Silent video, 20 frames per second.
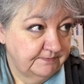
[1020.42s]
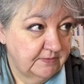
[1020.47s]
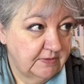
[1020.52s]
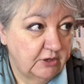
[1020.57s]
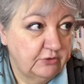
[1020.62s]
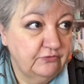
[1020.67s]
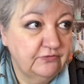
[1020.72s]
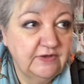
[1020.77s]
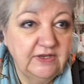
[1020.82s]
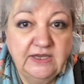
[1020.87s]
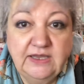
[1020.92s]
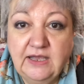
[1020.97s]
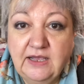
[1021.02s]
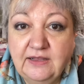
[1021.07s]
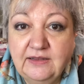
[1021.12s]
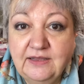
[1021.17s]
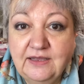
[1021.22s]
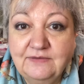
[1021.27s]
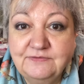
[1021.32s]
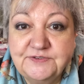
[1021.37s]
Hopefully
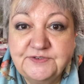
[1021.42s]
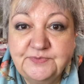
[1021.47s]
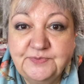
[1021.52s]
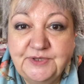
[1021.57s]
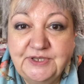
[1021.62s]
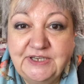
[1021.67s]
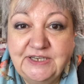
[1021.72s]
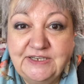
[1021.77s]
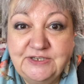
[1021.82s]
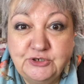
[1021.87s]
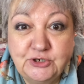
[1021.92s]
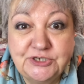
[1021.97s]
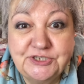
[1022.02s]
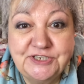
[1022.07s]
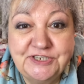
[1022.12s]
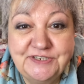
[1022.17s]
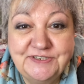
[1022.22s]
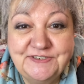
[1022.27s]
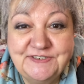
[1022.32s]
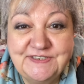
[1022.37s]
I'll have something
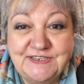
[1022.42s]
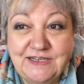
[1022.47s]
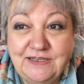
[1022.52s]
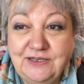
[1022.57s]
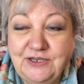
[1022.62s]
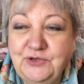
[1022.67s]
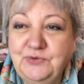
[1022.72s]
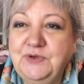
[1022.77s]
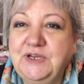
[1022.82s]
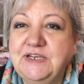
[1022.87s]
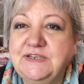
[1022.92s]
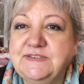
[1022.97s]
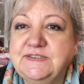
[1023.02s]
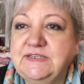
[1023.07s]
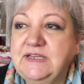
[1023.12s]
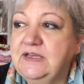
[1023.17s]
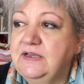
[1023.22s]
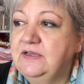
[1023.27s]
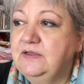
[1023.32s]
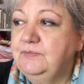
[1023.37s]
interesting to tell you next
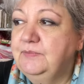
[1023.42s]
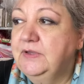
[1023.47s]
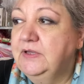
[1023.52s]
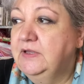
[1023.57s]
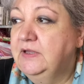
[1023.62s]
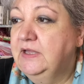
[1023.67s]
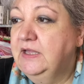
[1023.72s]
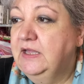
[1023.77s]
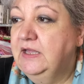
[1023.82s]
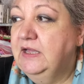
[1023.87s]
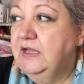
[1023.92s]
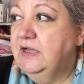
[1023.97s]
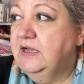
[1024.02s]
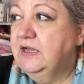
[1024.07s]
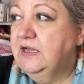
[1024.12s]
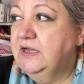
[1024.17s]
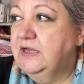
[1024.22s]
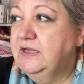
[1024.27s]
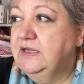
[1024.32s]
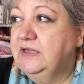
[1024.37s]
time
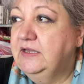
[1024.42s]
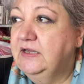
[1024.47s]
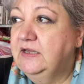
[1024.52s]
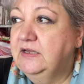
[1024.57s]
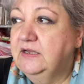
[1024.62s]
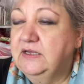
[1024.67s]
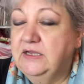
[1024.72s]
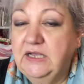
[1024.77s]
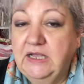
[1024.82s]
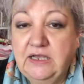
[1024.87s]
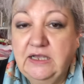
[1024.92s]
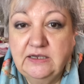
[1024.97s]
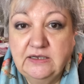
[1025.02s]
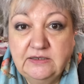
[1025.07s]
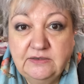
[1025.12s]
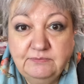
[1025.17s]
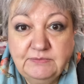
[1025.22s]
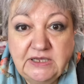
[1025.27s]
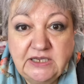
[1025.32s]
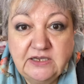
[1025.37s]
I
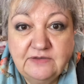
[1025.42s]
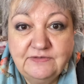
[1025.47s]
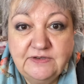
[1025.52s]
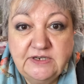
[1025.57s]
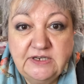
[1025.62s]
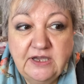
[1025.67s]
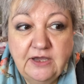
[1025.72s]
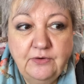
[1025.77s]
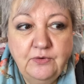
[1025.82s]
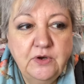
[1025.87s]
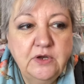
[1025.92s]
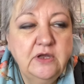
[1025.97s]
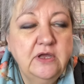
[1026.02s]
make a video,